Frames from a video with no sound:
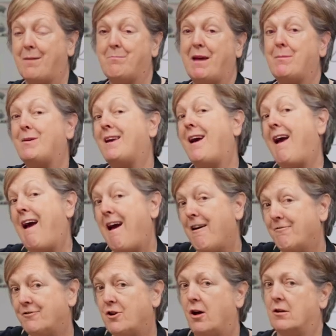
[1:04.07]
then maybe a
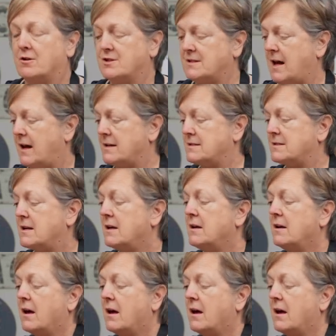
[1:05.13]
$1/2 size